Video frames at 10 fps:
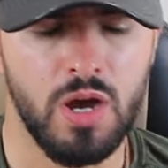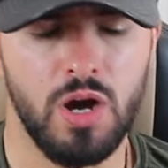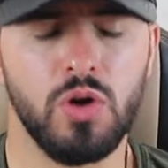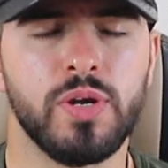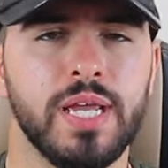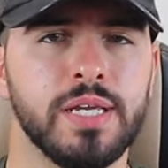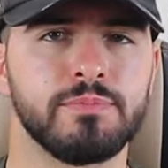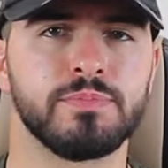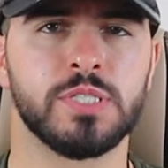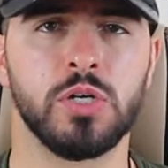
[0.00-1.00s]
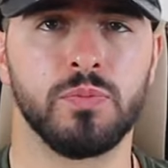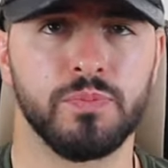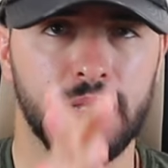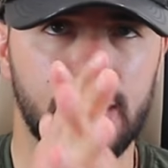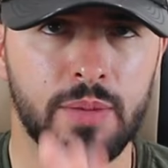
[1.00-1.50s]
Okay,
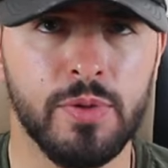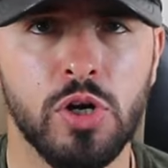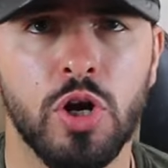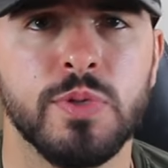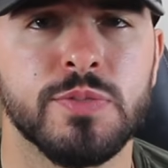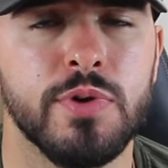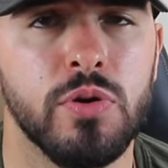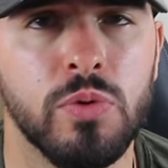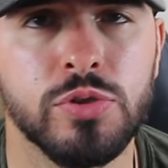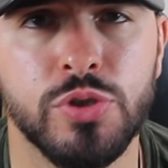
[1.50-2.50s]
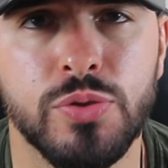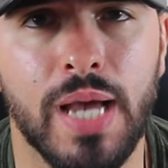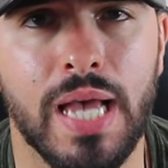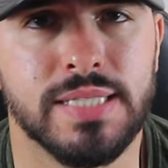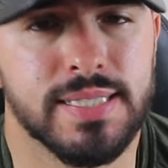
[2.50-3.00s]
so let me know in the comments below, what do you
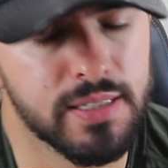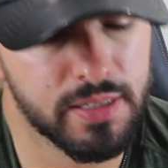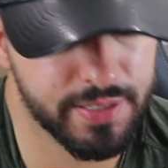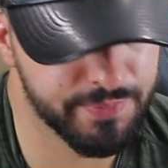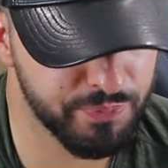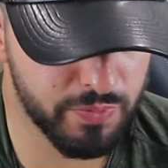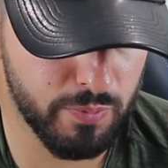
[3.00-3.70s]
guys think here?